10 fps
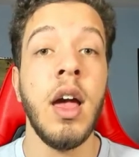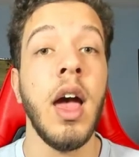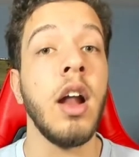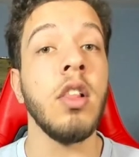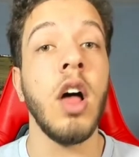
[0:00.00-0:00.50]

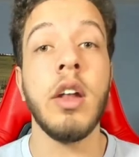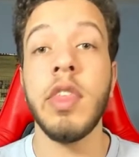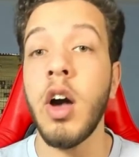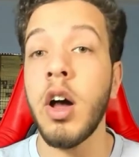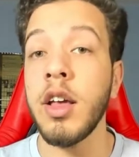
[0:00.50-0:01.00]
And a lot of
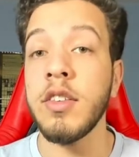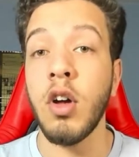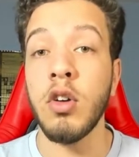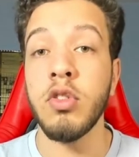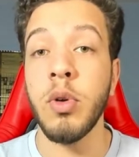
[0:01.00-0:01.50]
the audience
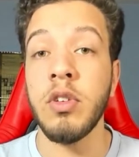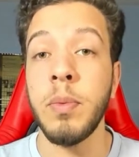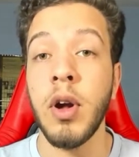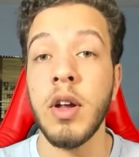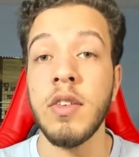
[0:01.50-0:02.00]
also
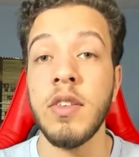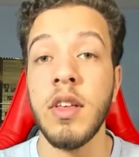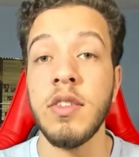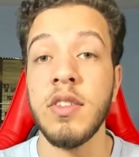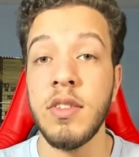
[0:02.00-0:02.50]
experienced
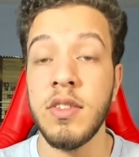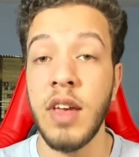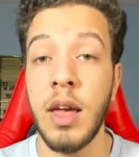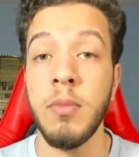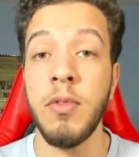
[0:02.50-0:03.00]
this
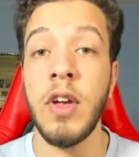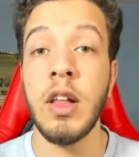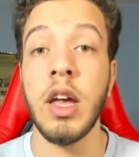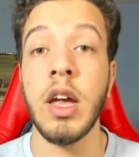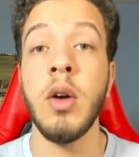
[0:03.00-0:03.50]
same
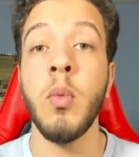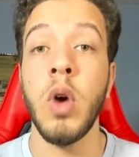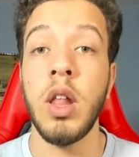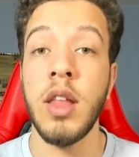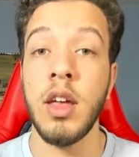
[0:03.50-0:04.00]
feeling
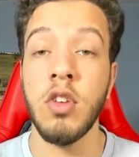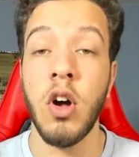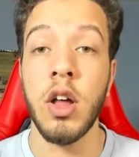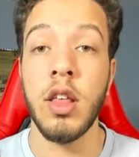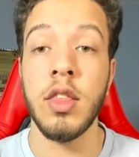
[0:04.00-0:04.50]
when they
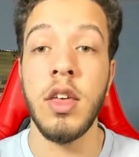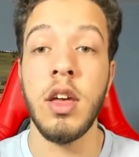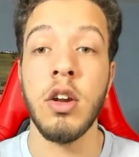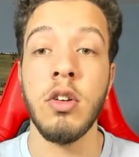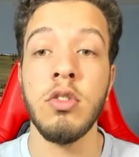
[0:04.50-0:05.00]
saw it in
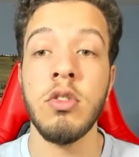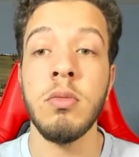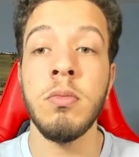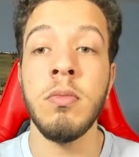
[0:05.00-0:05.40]
theaters.